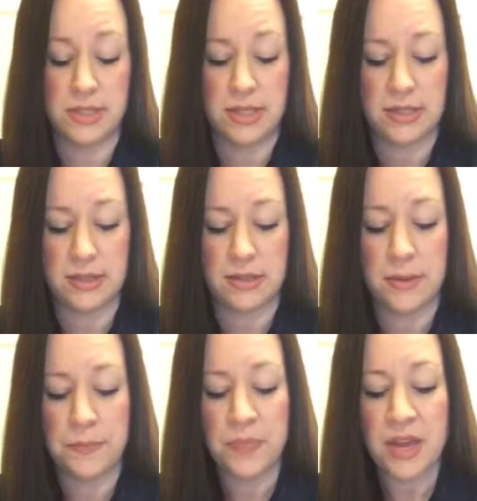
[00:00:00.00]

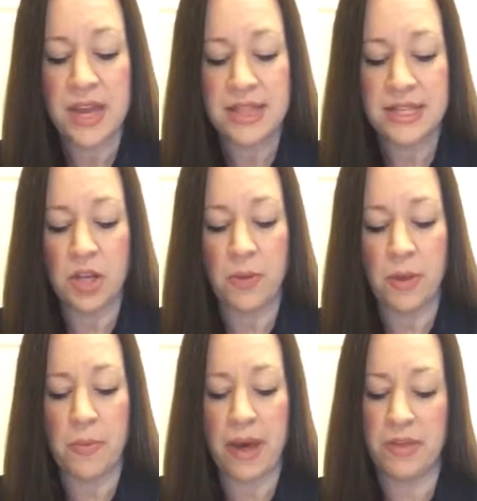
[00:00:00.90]
diseases. These
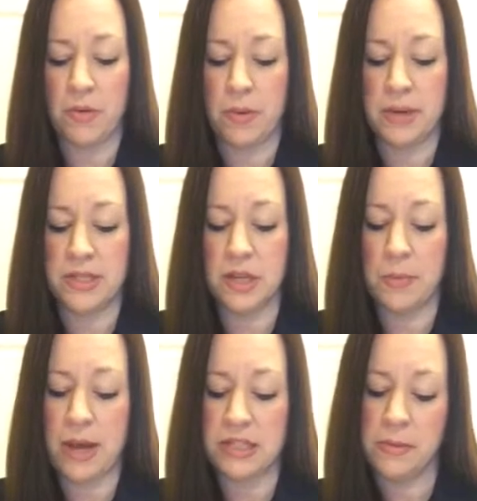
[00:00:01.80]
homeopathic remedies
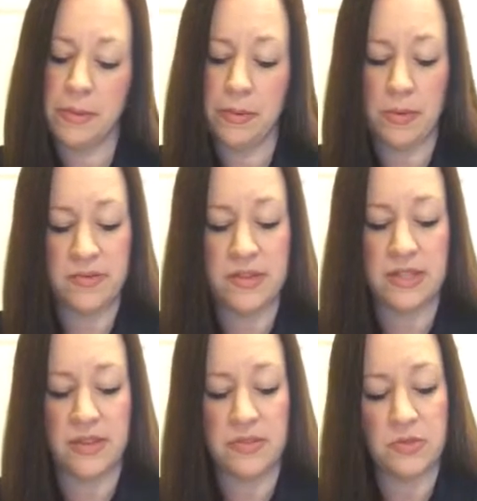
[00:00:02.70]
could possibly be one of the
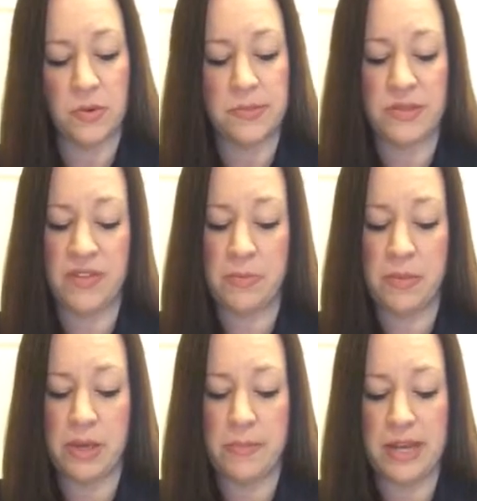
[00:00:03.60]
safest forms of
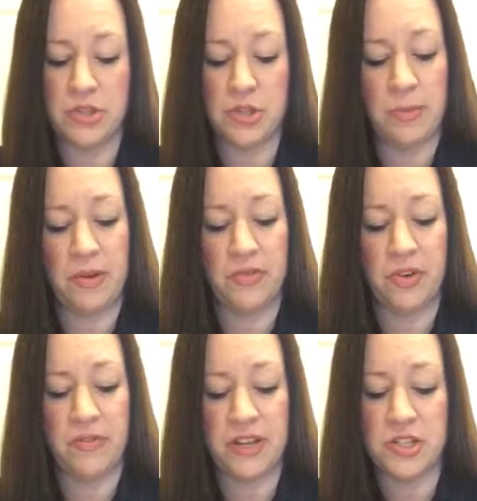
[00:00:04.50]
NP-based treatment
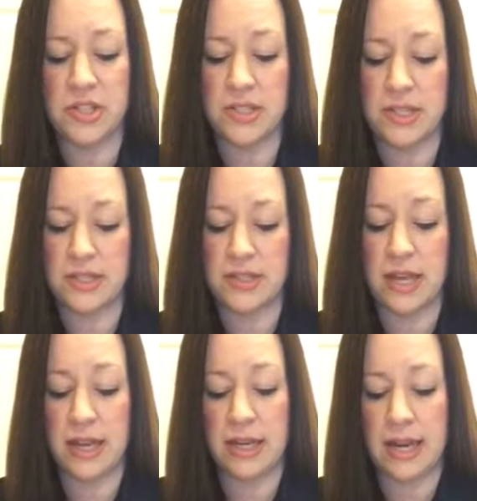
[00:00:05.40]
for infectious
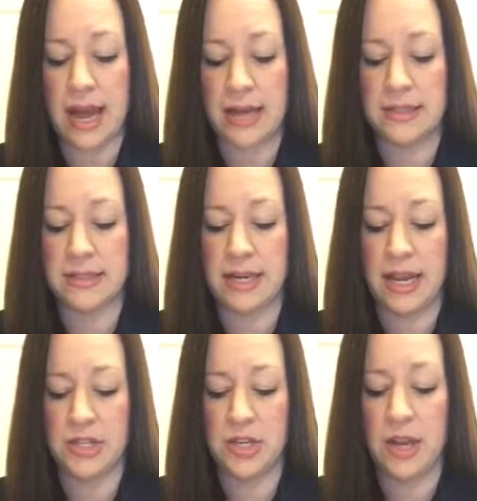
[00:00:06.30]
diseases and can act as an
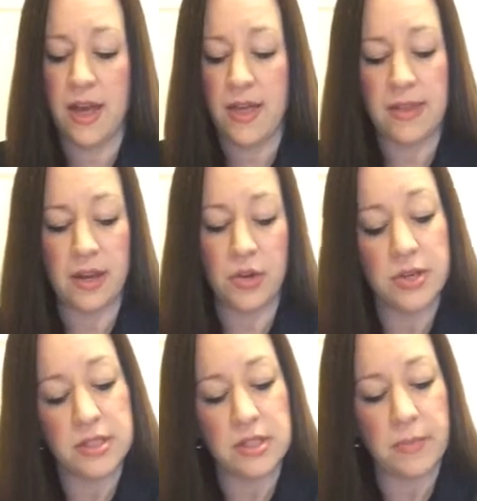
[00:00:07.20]
agent that
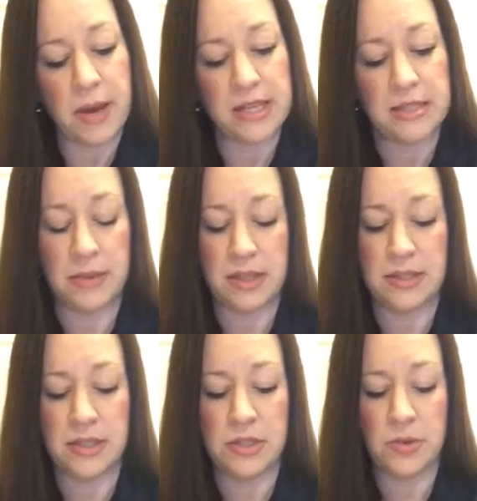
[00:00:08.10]
increases the body's
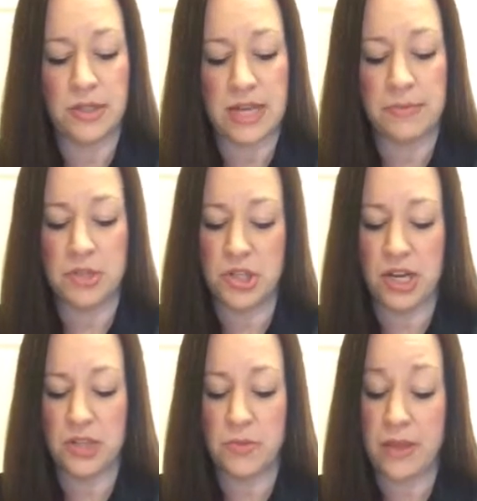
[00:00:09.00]
ability to adapt to
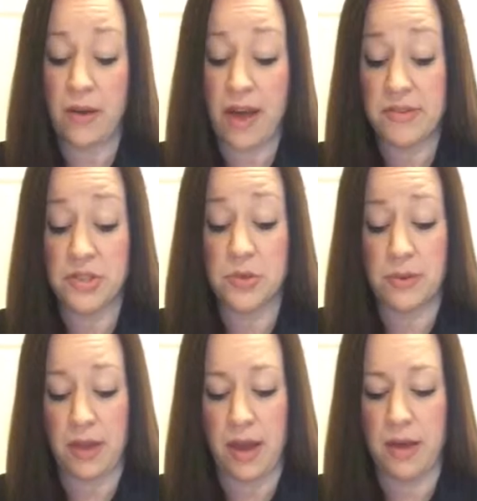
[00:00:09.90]
change without having to
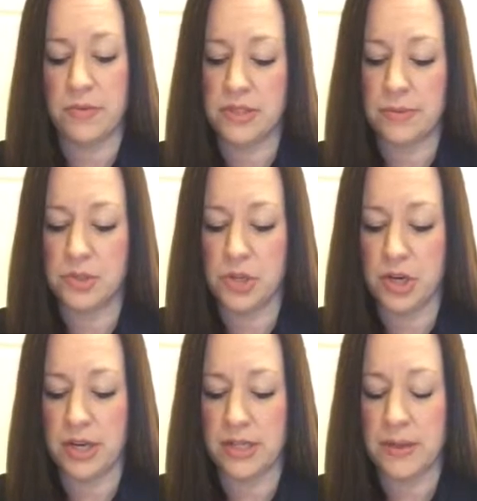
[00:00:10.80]
rely on receptor
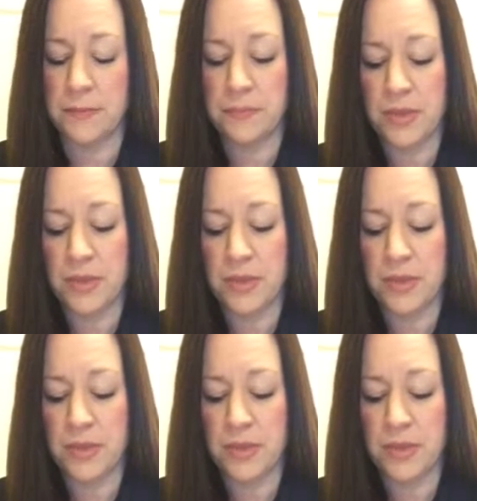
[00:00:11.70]
targets.